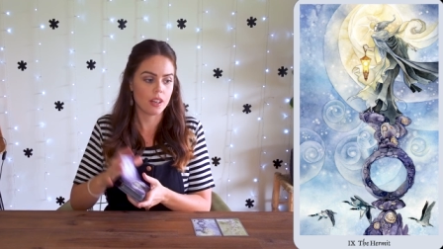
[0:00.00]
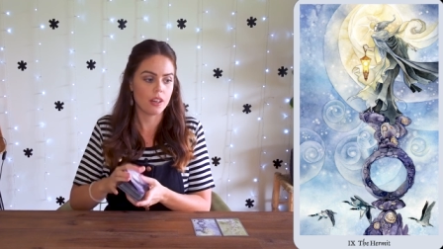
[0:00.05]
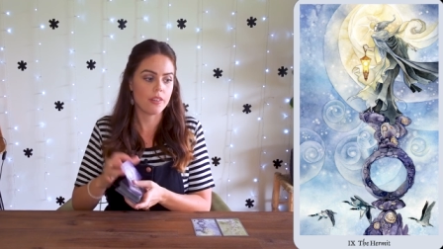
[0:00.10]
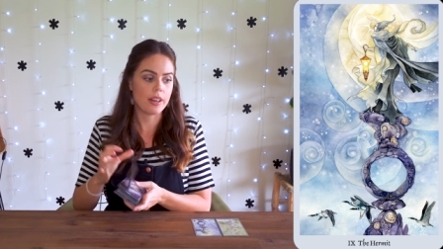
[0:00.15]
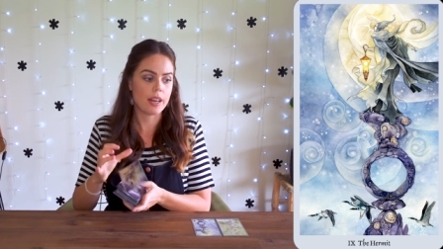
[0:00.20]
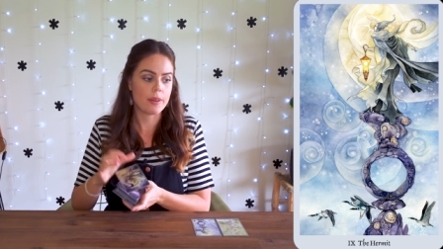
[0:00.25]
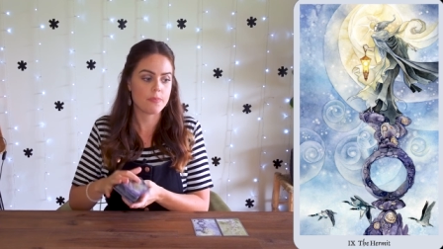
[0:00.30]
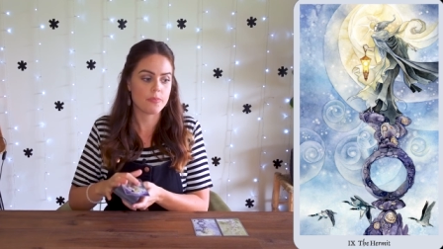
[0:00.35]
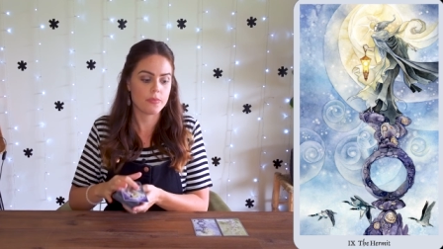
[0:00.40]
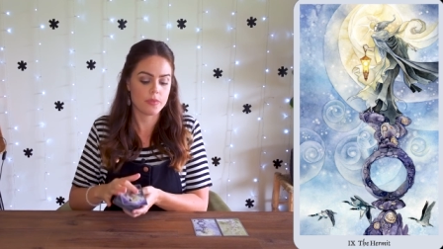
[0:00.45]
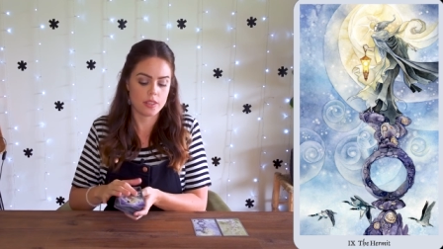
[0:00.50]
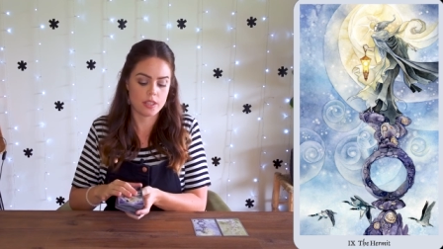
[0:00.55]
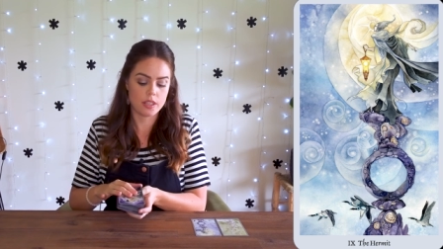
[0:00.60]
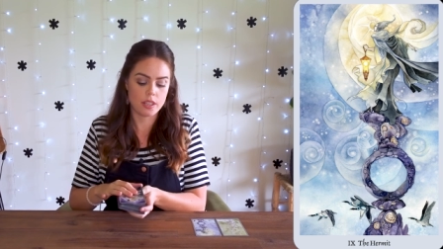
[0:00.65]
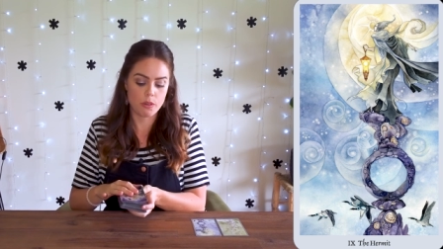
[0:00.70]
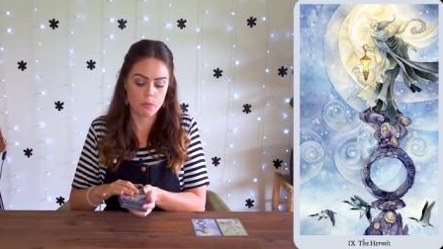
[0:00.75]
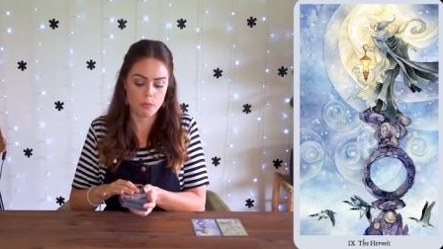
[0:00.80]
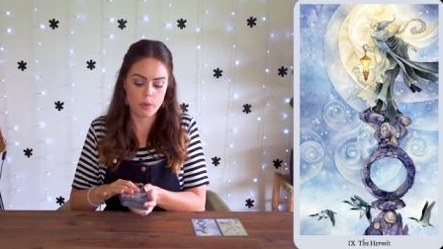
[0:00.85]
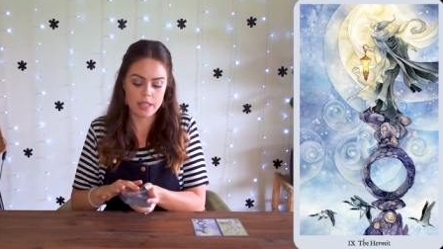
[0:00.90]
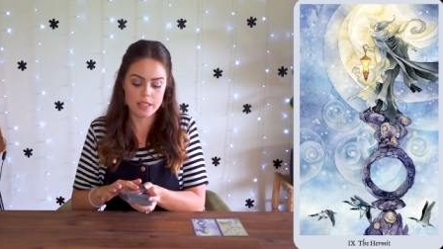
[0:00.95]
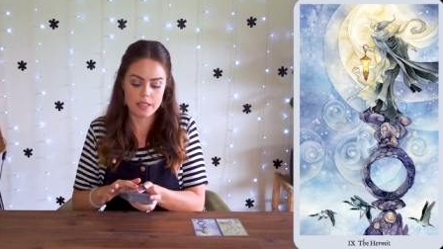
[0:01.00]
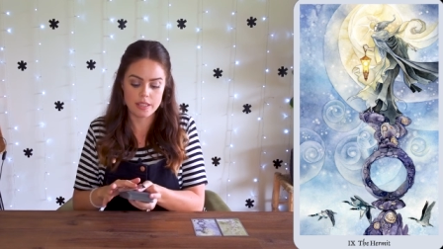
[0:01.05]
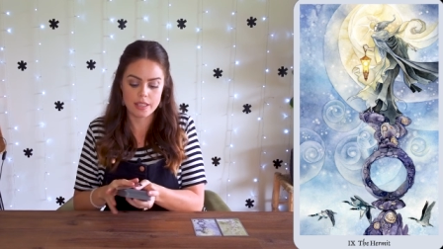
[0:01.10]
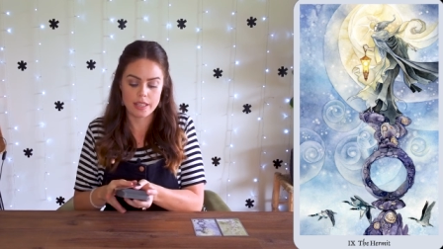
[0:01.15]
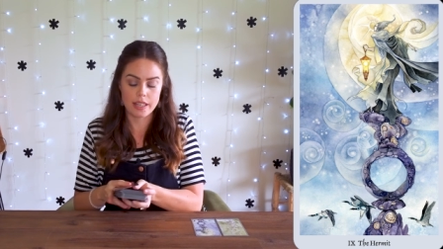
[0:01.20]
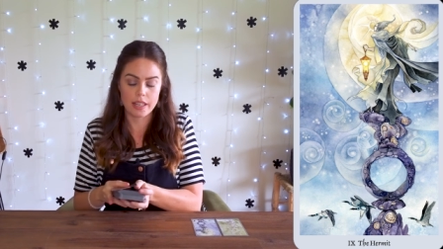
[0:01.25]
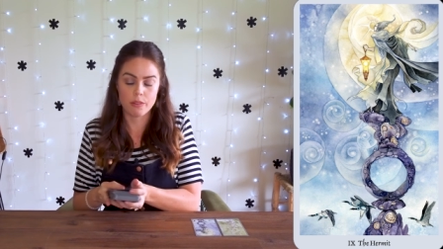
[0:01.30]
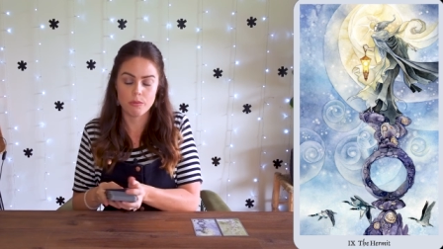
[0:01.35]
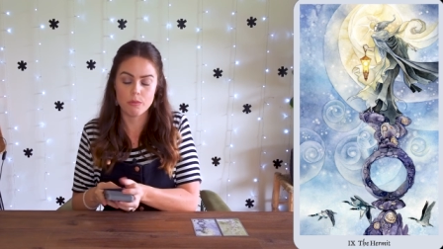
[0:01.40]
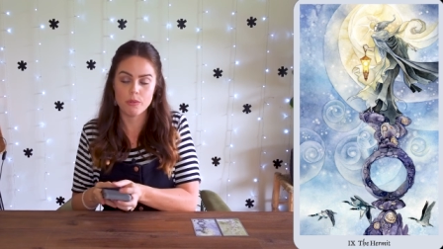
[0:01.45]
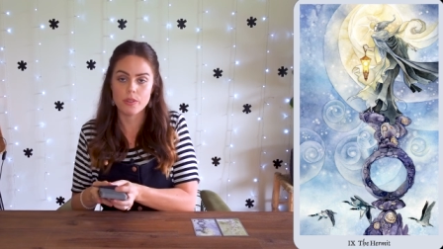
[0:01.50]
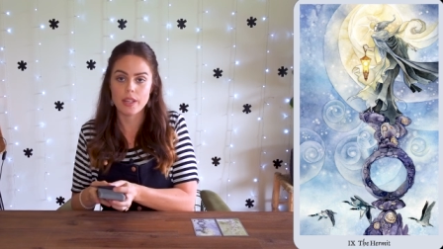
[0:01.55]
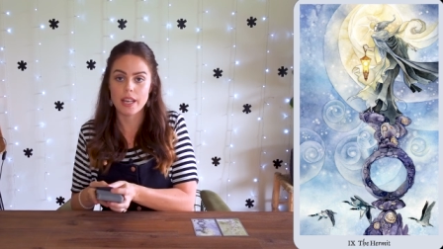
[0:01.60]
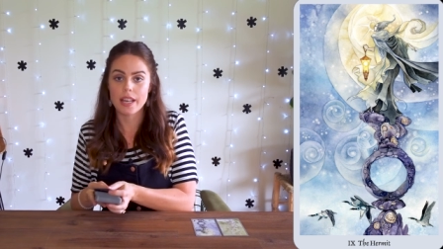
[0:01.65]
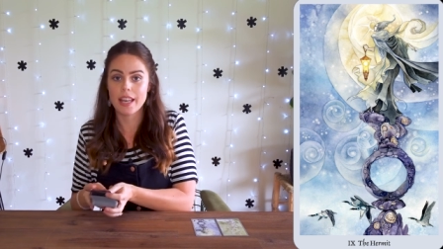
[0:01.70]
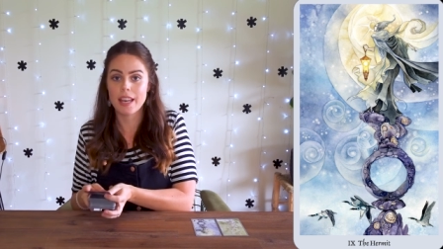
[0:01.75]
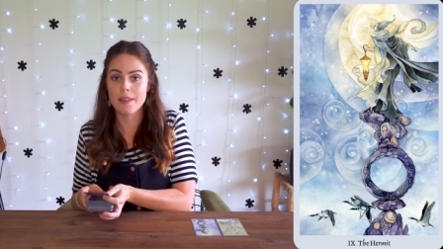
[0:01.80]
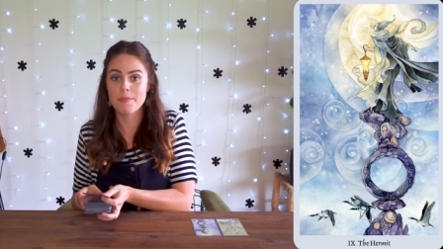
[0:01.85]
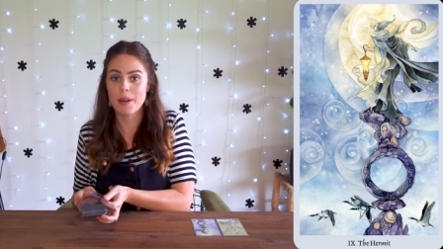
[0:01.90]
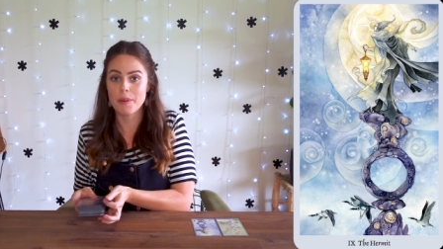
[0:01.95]
All right, so Wednesday. Whoa,
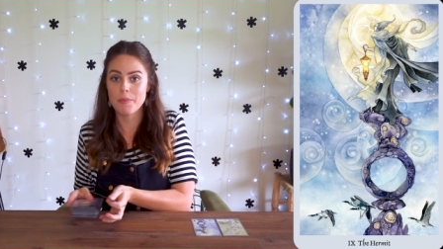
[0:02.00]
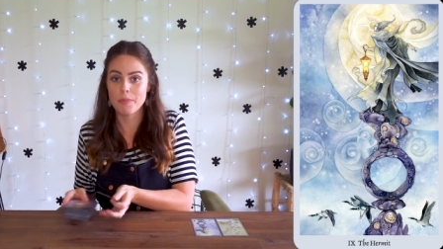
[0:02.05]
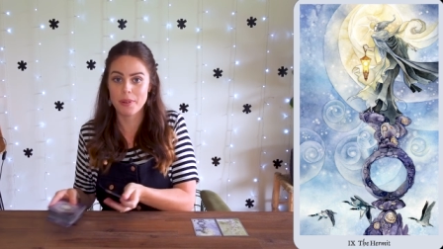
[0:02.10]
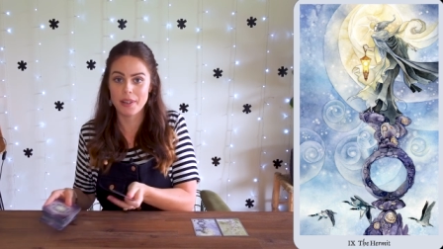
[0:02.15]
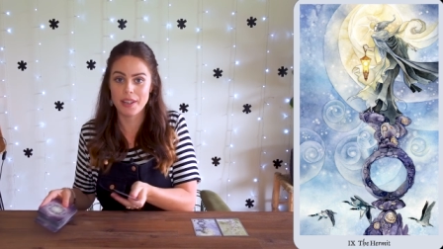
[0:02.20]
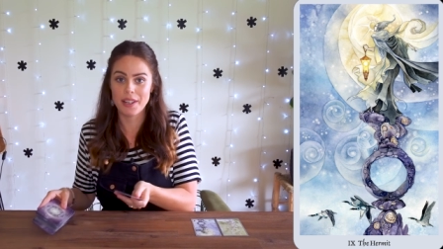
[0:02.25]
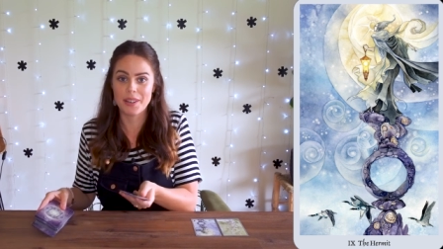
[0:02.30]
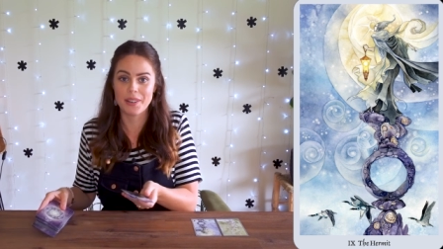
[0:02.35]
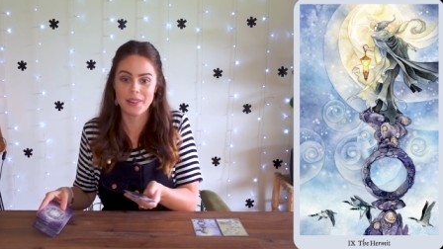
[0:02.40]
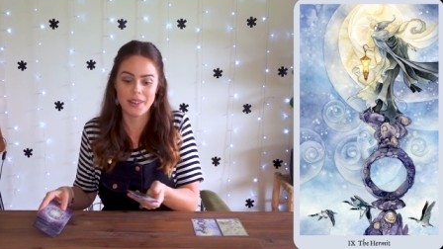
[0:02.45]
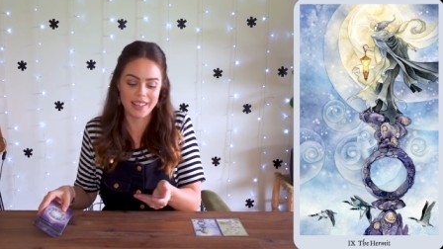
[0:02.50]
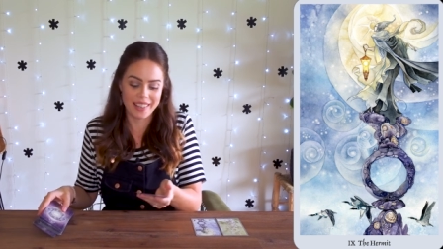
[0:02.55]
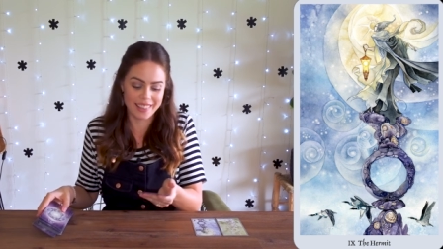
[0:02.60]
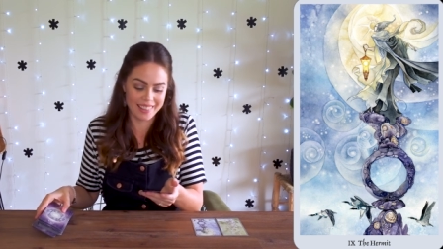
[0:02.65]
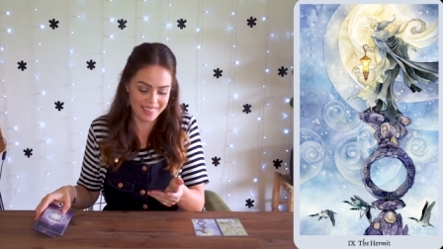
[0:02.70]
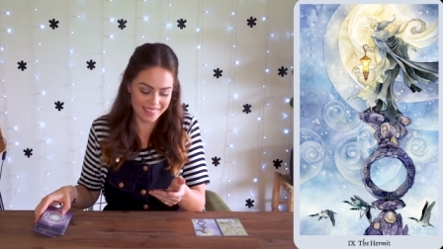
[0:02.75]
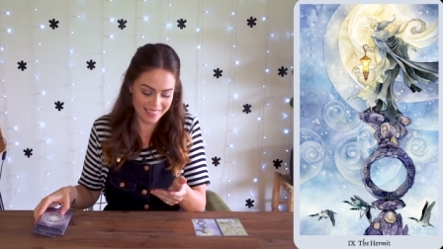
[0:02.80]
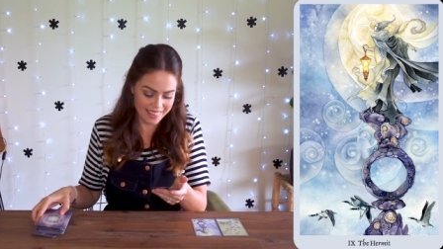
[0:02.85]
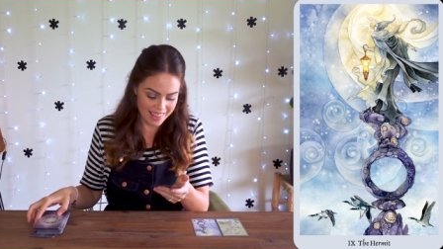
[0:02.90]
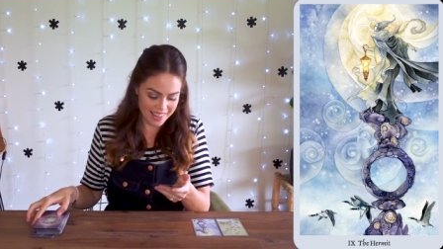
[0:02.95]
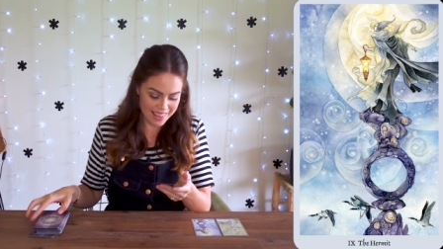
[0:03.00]
that came up pretty quick.